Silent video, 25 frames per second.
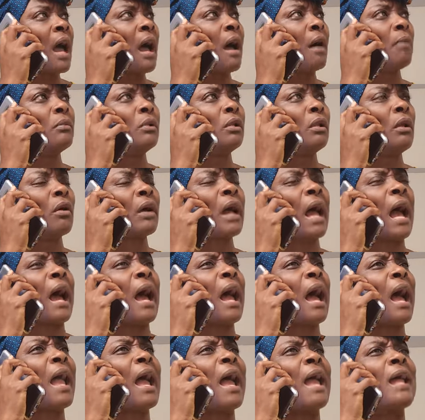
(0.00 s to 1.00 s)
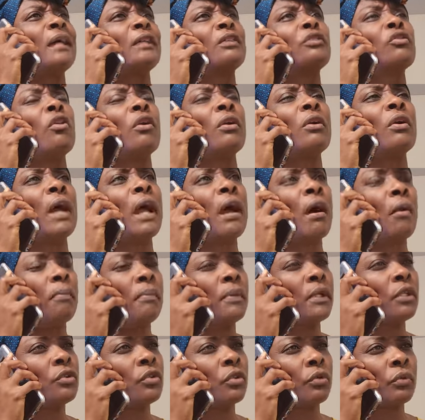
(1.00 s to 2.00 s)
um, look, it's going to help
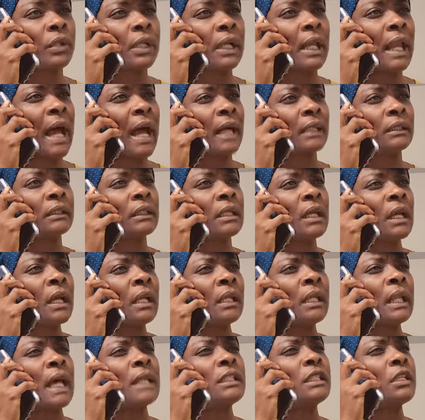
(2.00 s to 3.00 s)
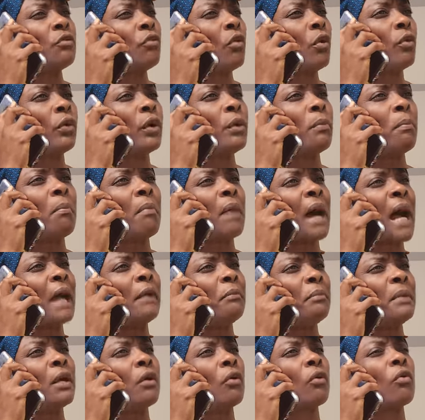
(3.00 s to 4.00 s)
me to relax. Nothing will
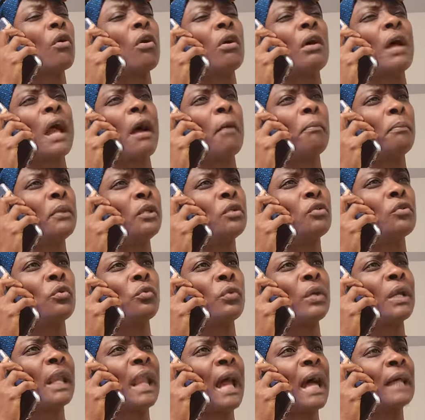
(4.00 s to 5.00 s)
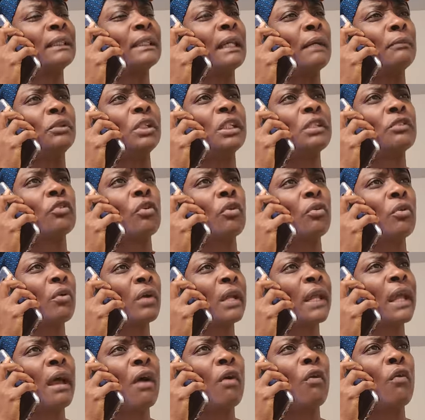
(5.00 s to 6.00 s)
remind me. It's going to help me to relax. I'm just going to
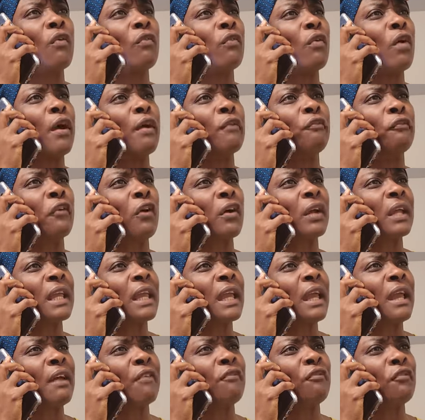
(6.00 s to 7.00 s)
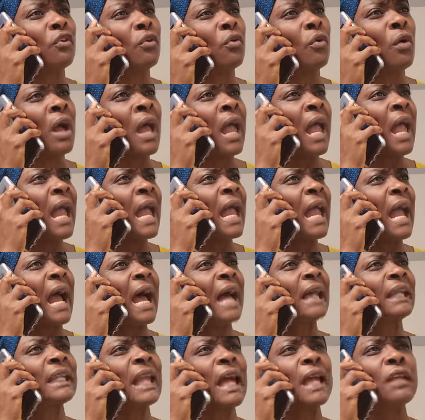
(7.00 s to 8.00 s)
get over it, forgive you, and
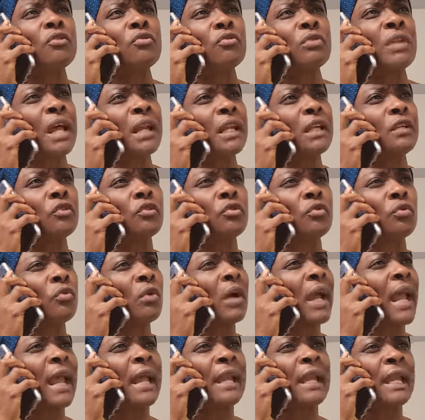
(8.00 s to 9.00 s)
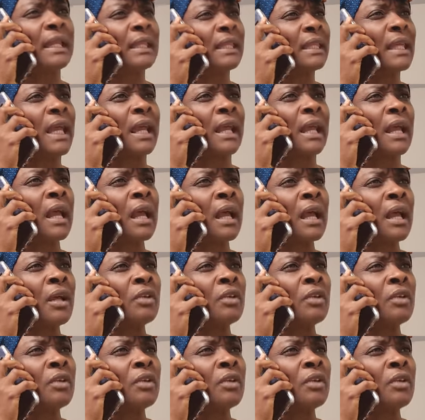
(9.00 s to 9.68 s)
act like you didn't do anything.